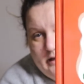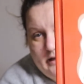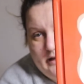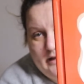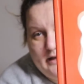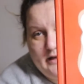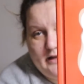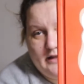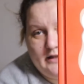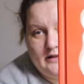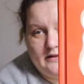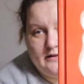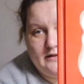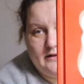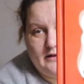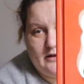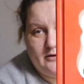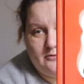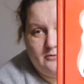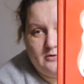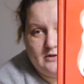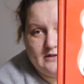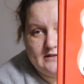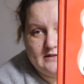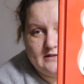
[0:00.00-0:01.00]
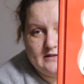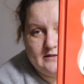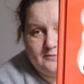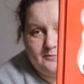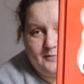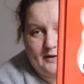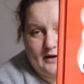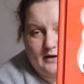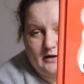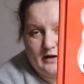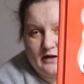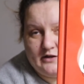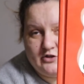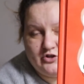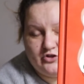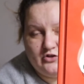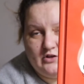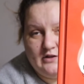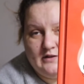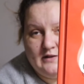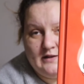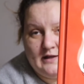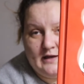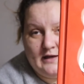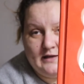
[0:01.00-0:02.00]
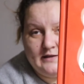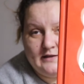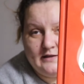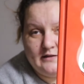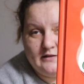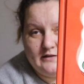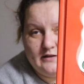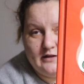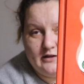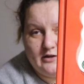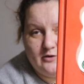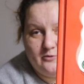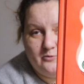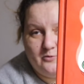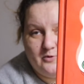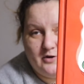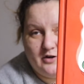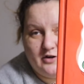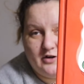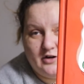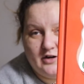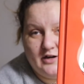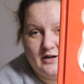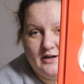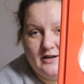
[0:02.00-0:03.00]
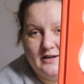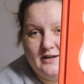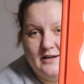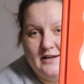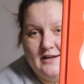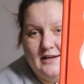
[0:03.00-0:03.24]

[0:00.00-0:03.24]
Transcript: And there was actually none, and there were